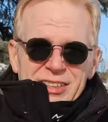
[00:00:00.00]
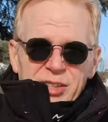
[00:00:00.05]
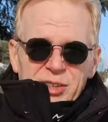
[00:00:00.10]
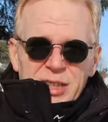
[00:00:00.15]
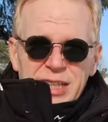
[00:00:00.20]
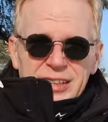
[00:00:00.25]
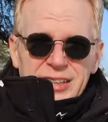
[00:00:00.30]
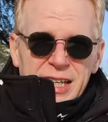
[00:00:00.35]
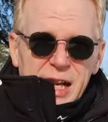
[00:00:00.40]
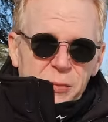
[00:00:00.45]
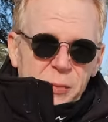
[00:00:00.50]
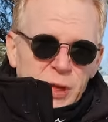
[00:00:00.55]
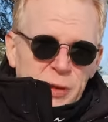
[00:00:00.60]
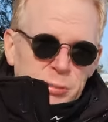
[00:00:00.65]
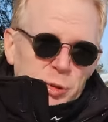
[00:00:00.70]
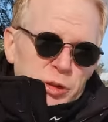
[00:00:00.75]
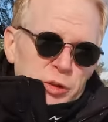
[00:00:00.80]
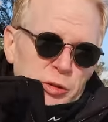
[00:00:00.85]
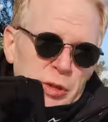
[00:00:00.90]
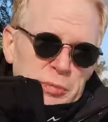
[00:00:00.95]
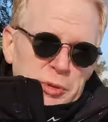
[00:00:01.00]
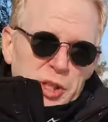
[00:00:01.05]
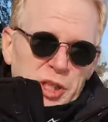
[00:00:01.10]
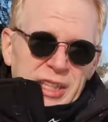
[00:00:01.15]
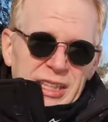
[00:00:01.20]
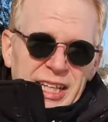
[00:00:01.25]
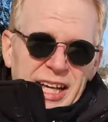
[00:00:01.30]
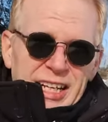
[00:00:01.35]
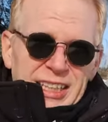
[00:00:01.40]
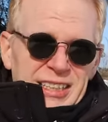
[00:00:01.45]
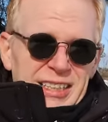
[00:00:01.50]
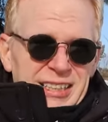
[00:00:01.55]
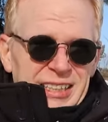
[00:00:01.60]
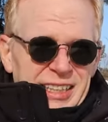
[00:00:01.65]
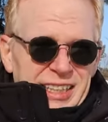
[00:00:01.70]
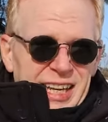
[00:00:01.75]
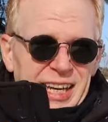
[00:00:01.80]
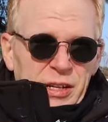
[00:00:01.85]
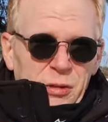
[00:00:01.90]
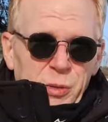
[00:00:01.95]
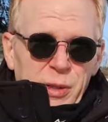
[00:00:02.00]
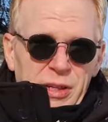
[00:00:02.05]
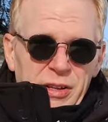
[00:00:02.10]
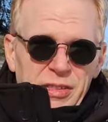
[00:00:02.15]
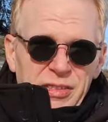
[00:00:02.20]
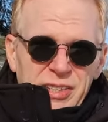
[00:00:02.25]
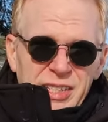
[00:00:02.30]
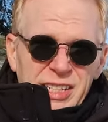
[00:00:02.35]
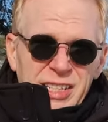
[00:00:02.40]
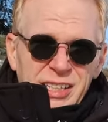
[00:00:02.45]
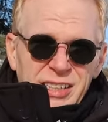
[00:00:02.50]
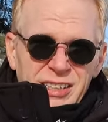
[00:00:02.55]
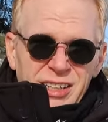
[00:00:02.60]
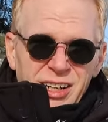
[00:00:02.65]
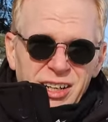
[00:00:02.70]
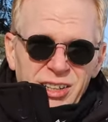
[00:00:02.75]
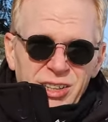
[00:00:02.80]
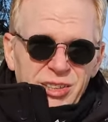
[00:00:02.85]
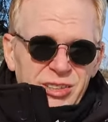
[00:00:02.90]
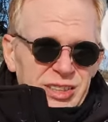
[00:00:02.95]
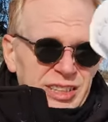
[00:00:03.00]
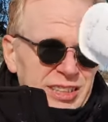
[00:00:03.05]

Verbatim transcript: So since I wear prescription glasses, I can't wear these goggles